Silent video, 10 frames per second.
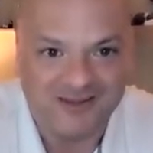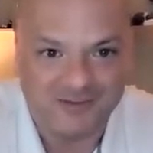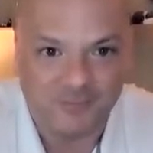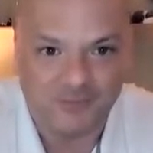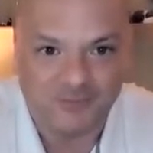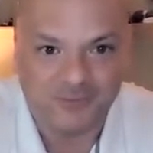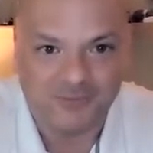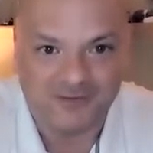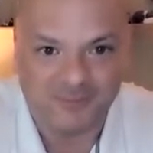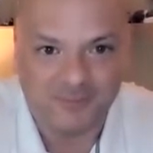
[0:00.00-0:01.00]
to produce
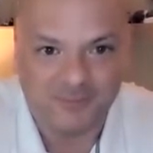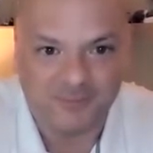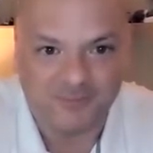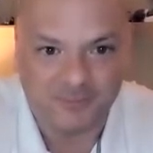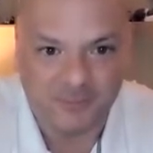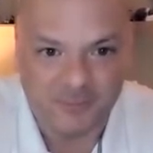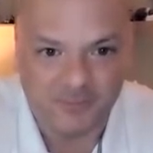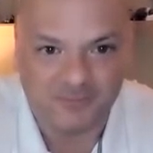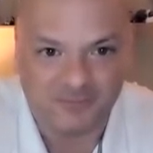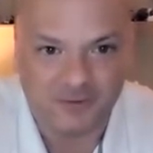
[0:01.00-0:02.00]
these people, to promote
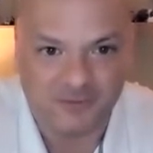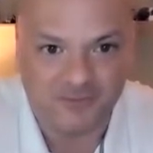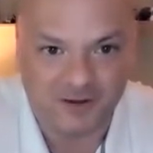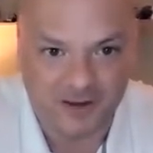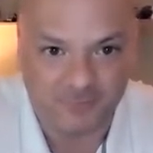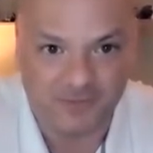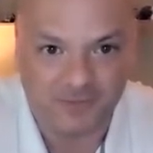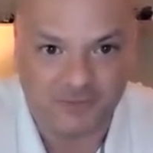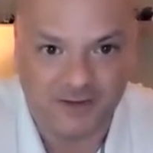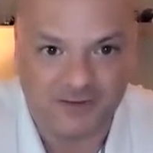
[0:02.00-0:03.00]
the speakers that come to
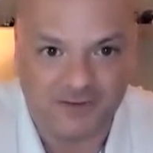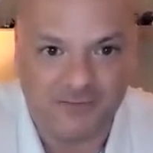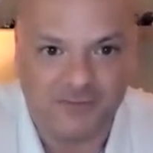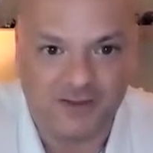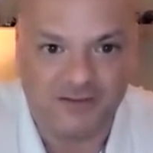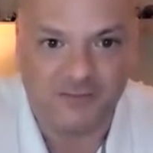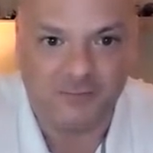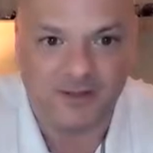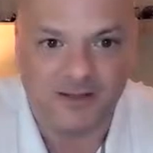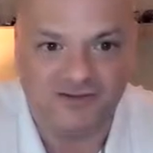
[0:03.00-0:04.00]
you. Like, do you think there will
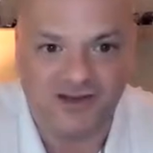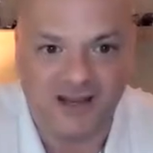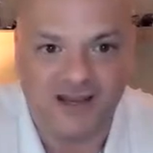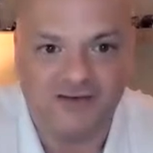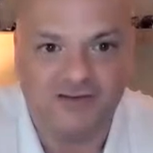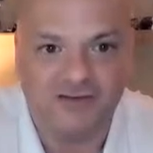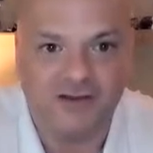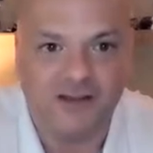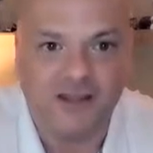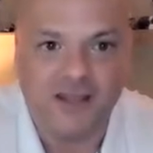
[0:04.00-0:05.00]
be a change
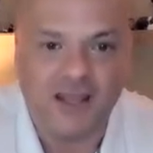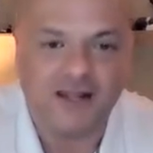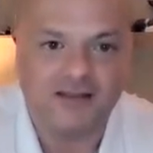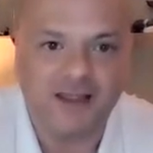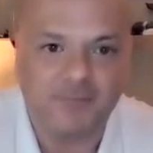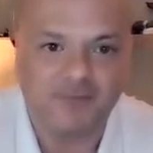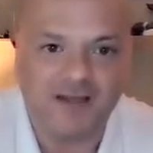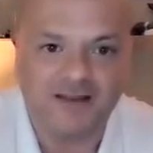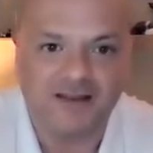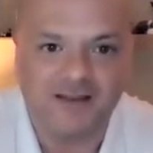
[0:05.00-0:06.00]
in the type of
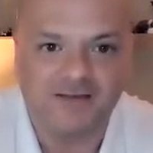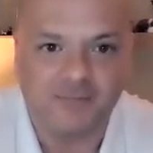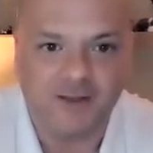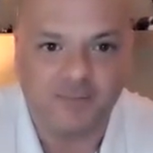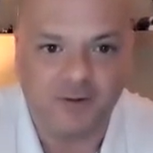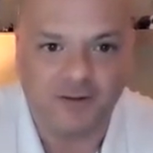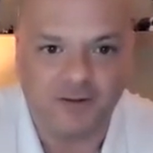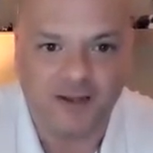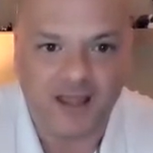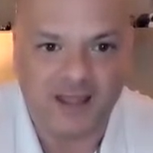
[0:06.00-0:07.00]
ideas that people are going to
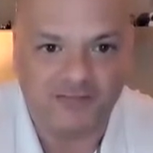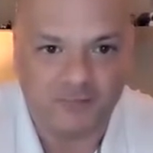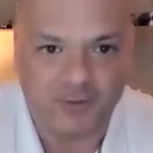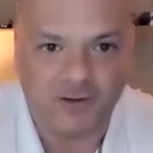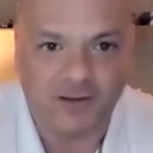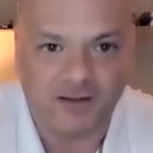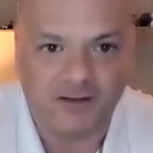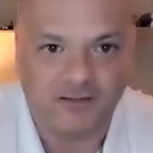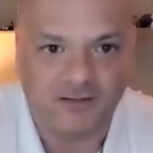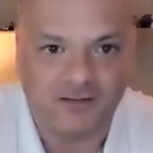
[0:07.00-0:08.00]
look at as a market
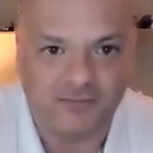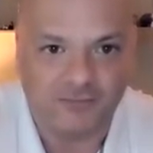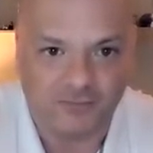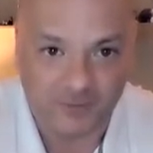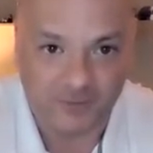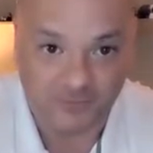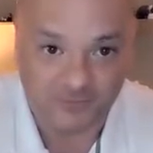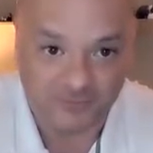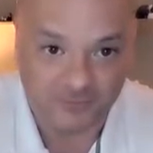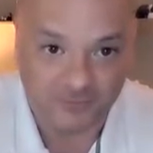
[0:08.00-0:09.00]
for speakers
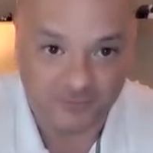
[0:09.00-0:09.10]
in the future?